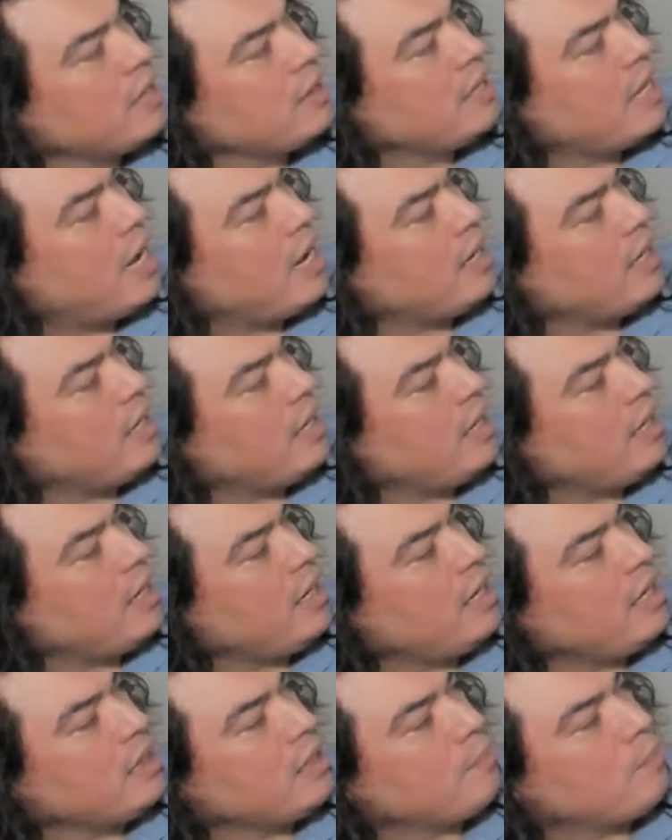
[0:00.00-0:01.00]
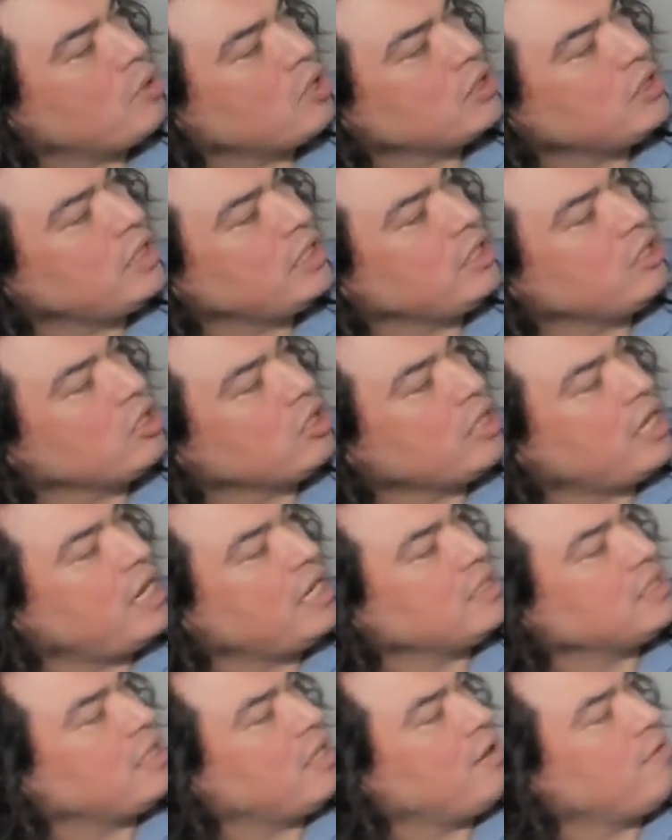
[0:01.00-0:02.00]
that in the particular
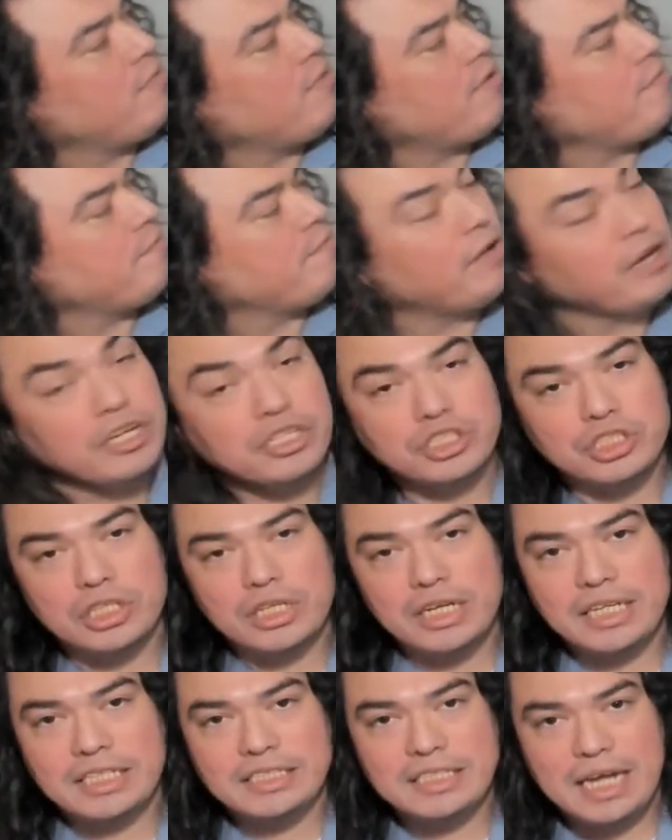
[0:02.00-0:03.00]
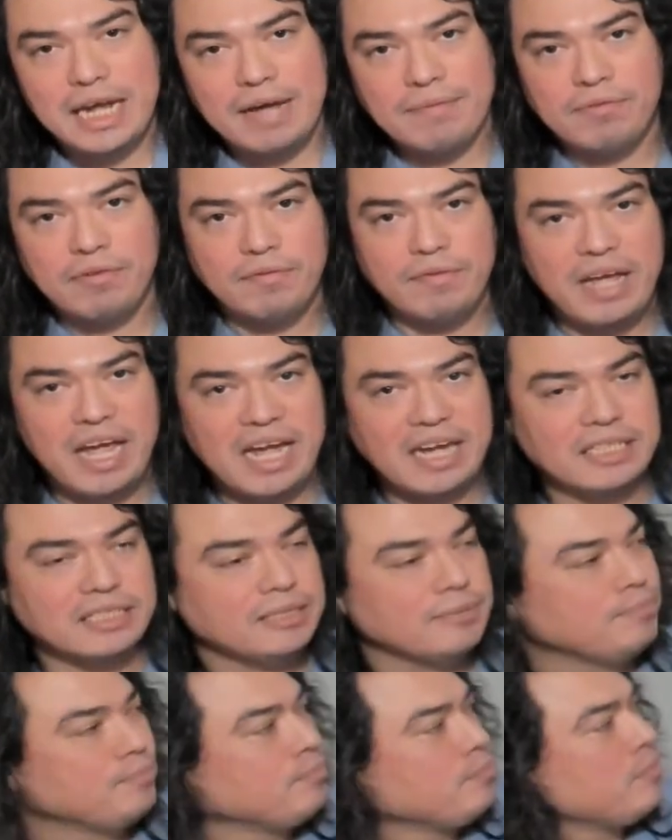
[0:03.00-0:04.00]
case of a function, let's say f of x,
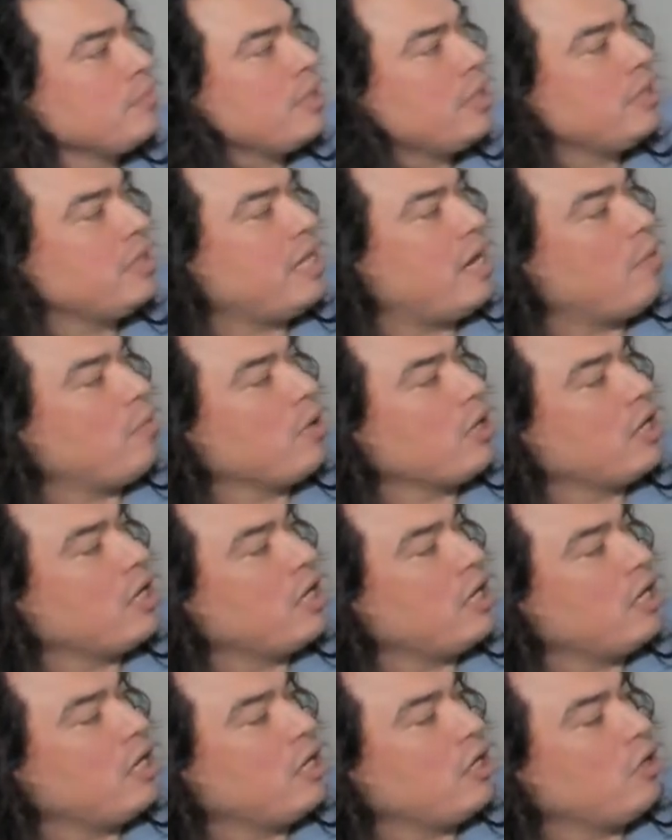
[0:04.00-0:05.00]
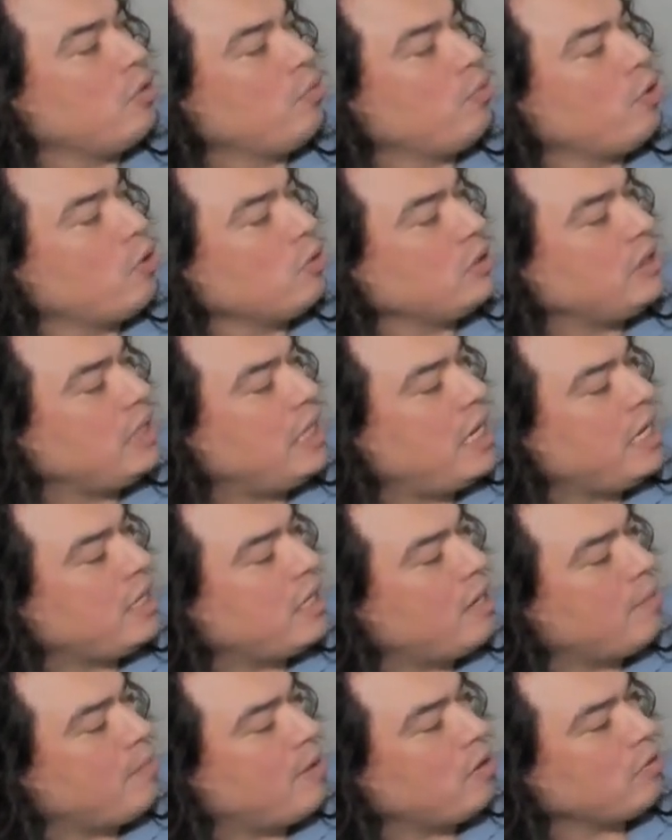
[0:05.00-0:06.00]
that we're going to rotate
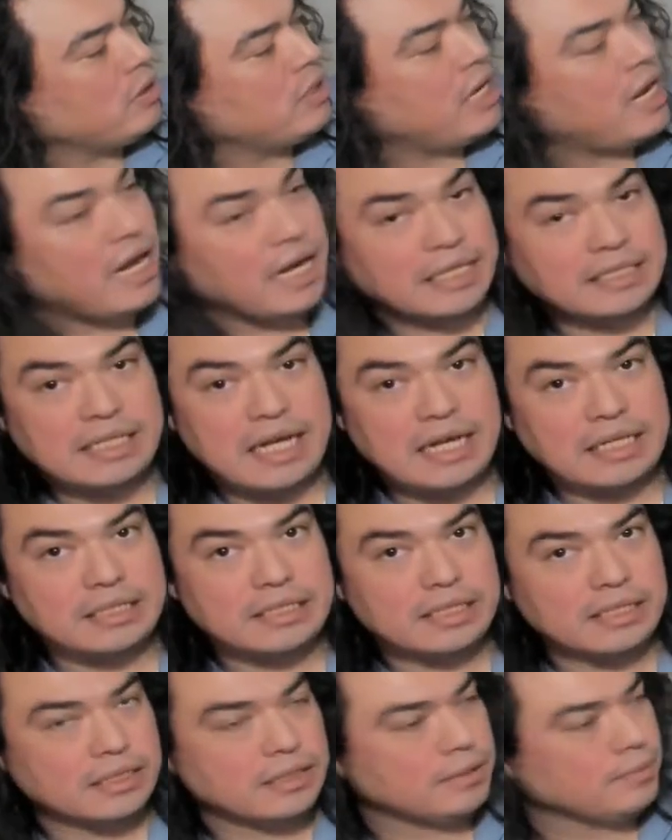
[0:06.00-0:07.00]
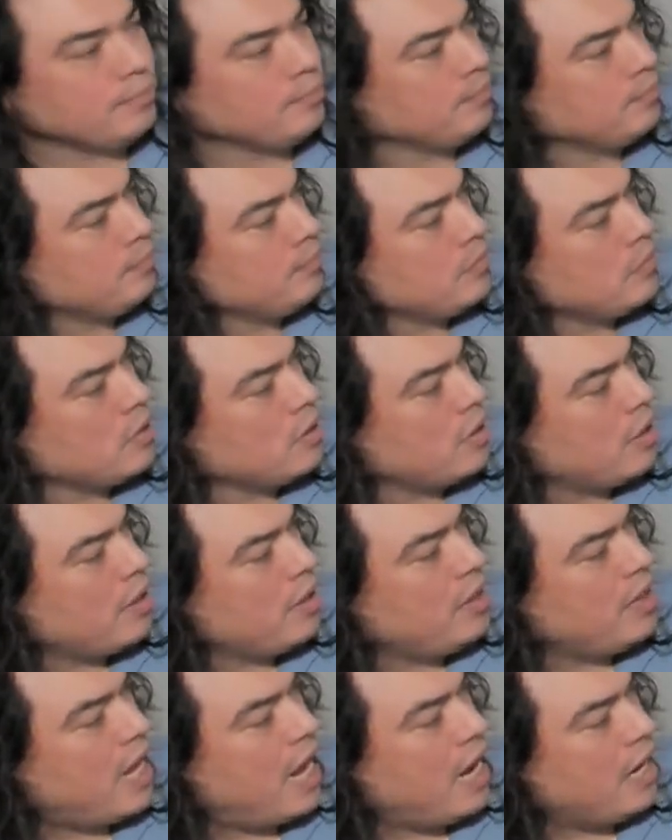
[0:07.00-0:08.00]
about the x-axis,
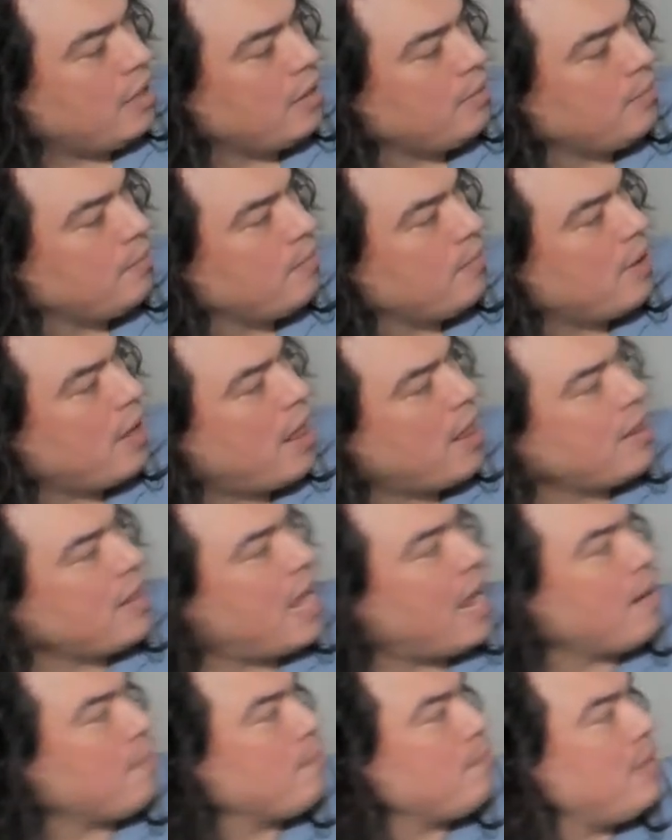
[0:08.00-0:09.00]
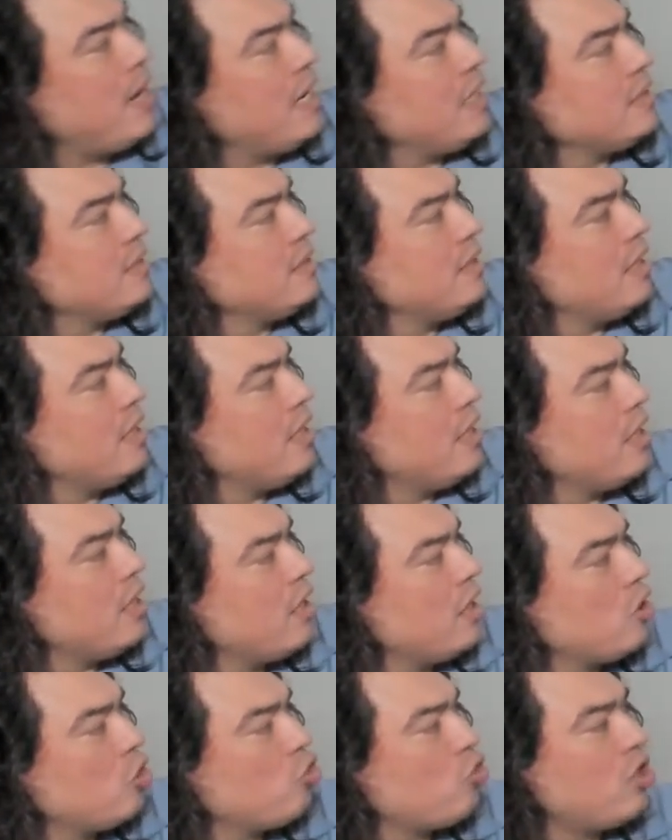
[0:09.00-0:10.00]
then that makes the
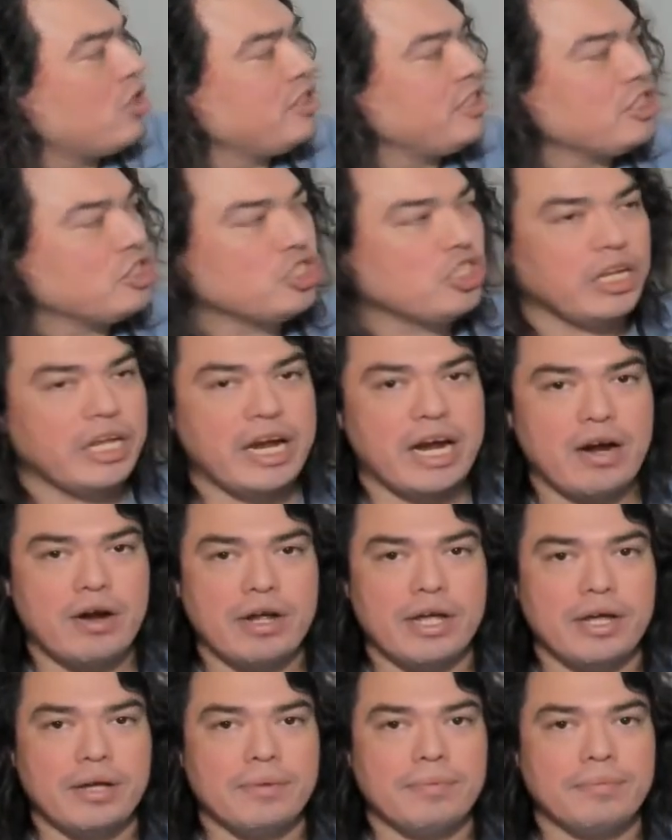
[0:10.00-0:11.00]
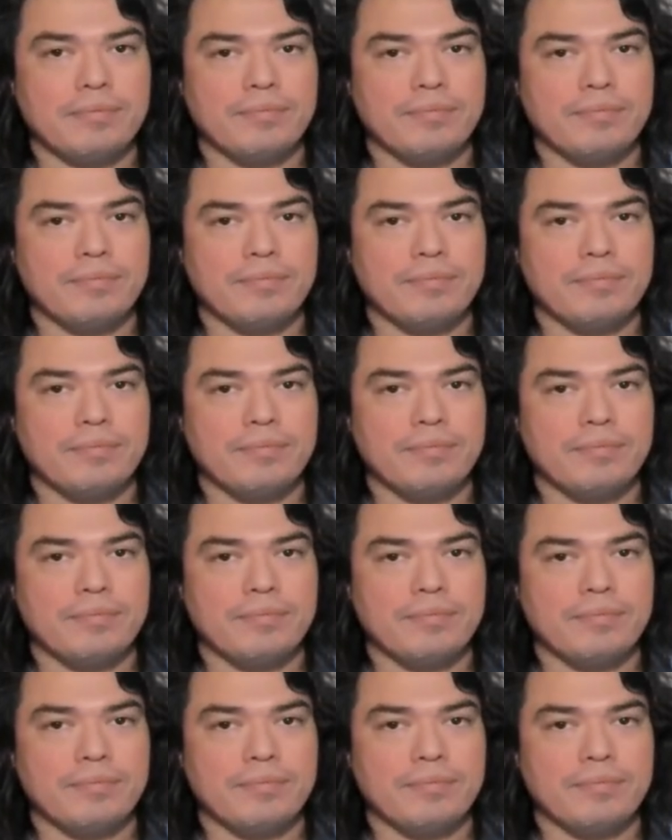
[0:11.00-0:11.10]
cross-sectional area